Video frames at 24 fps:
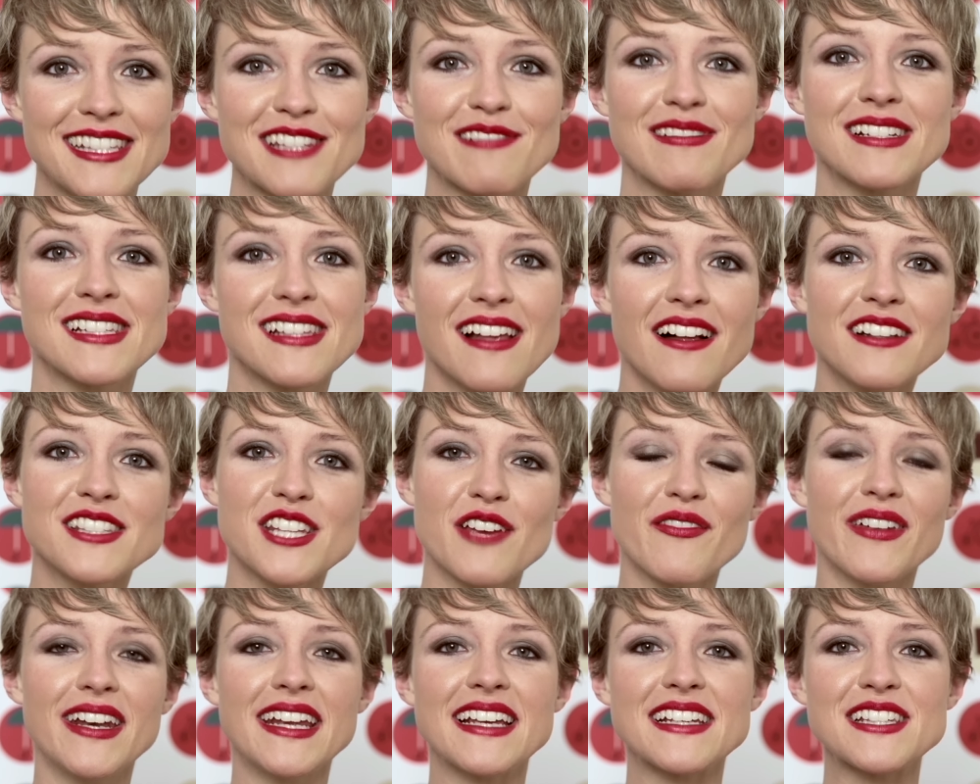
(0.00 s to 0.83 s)
a result
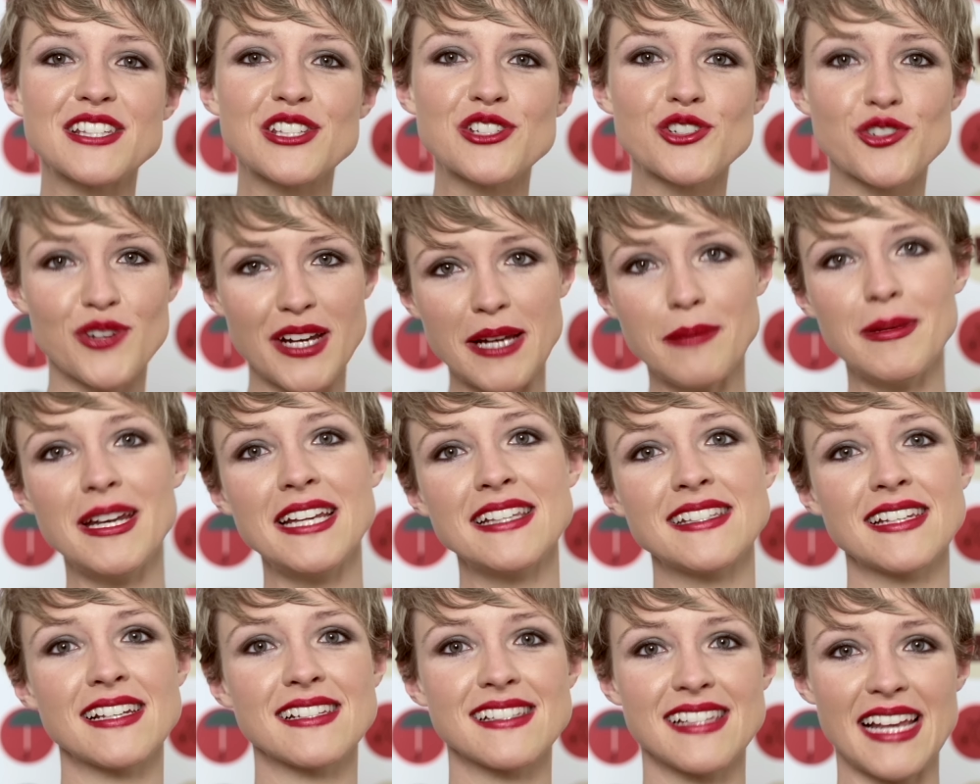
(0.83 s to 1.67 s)
of an extremely
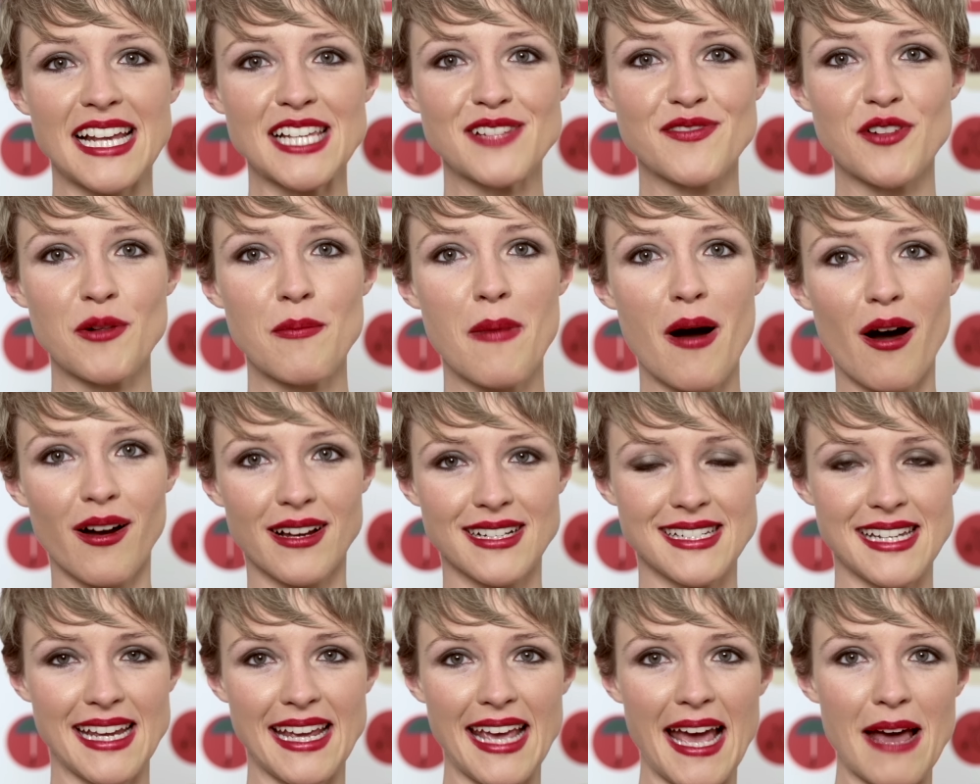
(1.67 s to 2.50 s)
successful
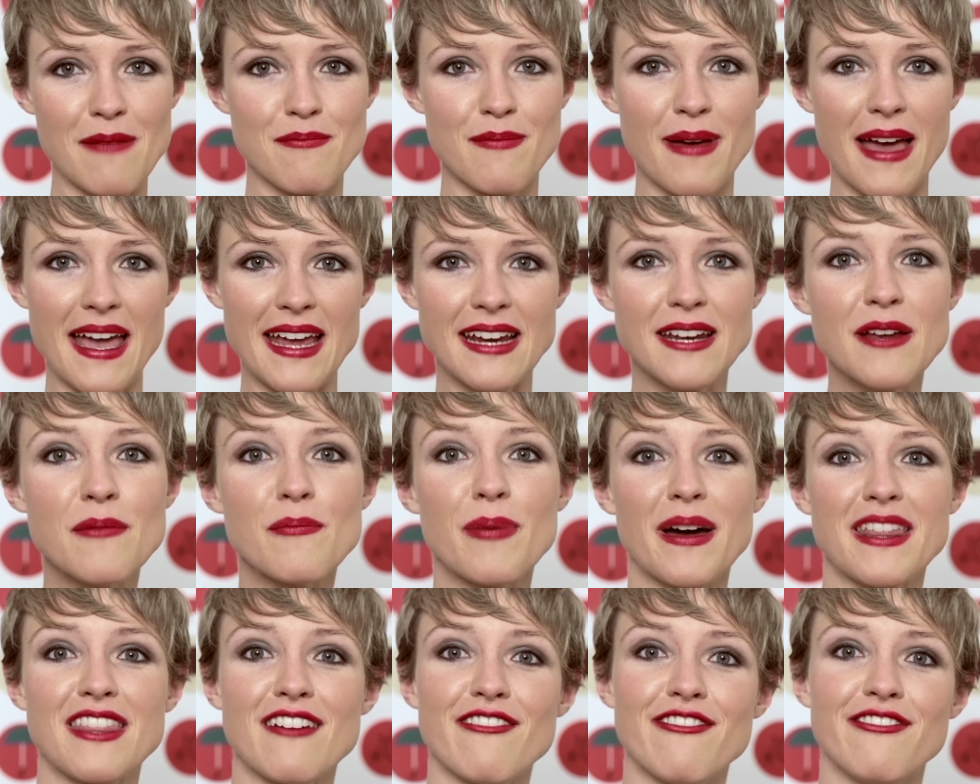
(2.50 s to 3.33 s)
marketing campaign
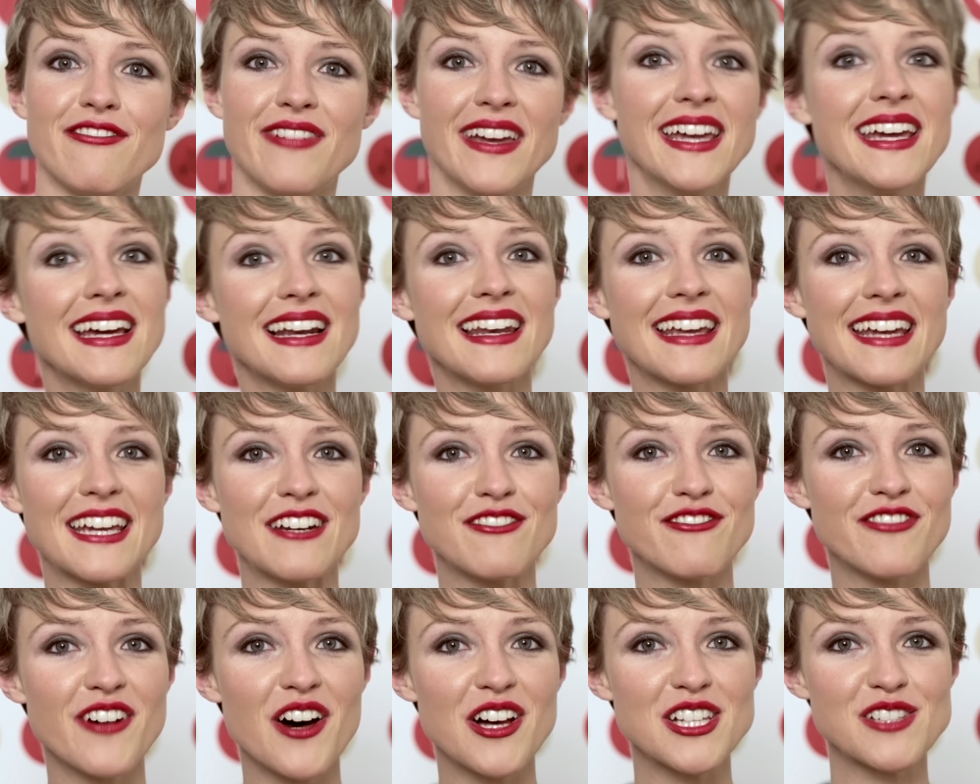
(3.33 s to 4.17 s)
by the finger-licking
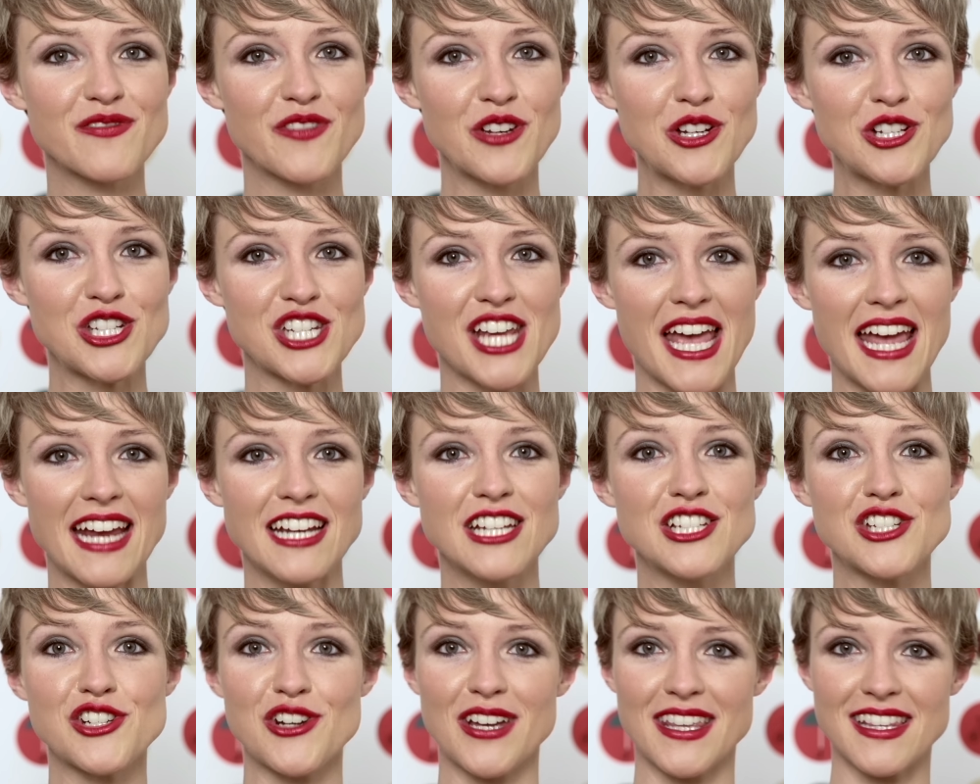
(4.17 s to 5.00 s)
fast food chain
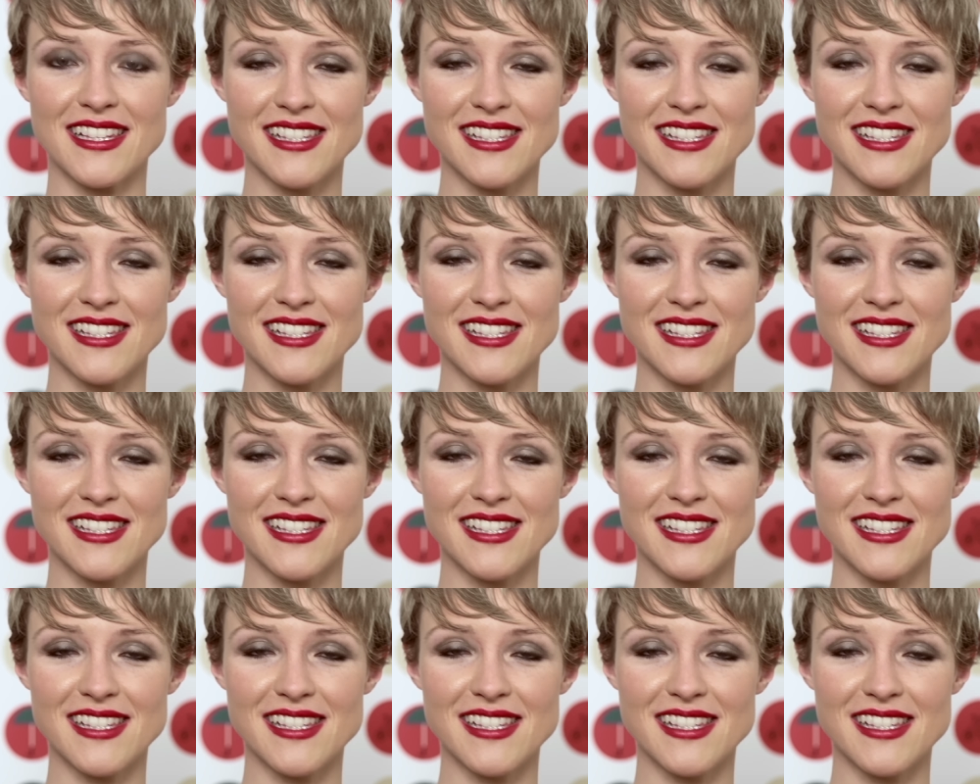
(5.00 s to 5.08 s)
during the